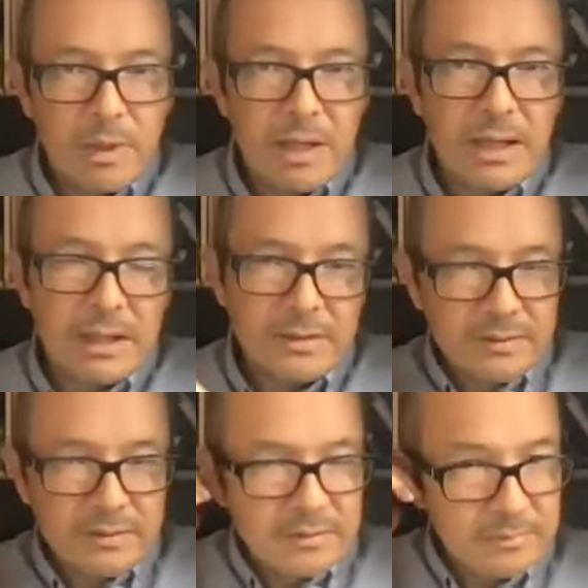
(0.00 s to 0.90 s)

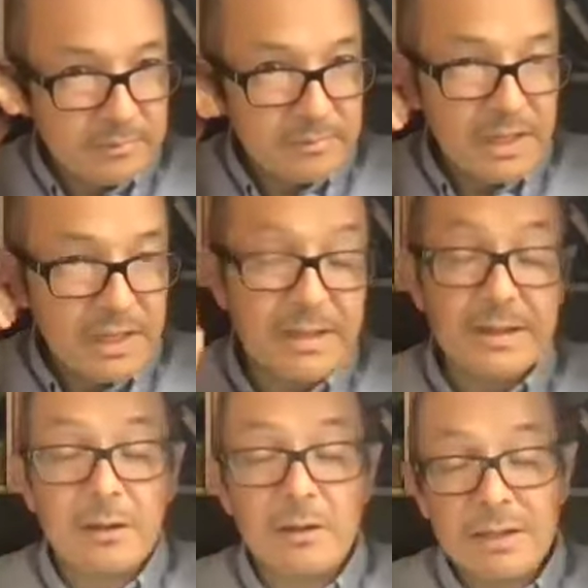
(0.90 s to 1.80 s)
parts and
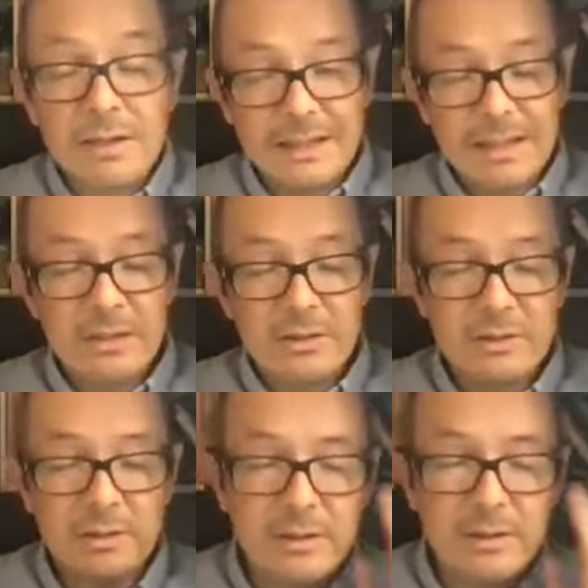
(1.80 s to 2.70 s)
then only
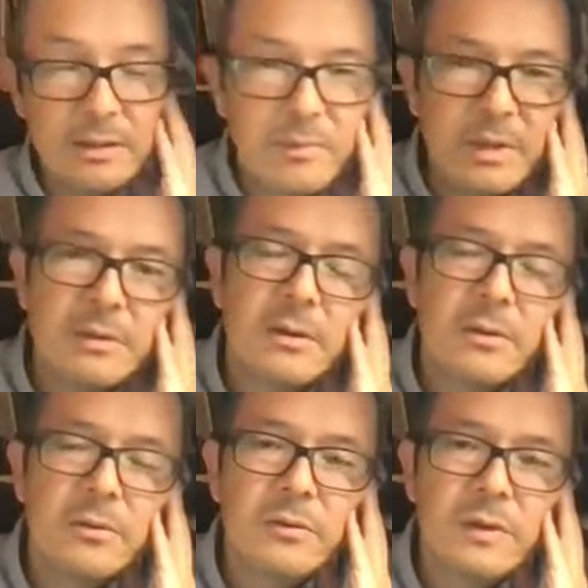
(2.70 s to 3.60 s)
occasionally think about the
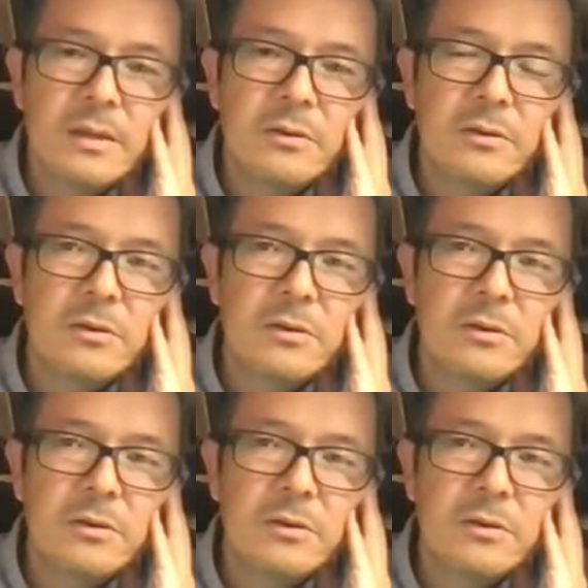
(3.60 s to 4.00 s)
whole thing,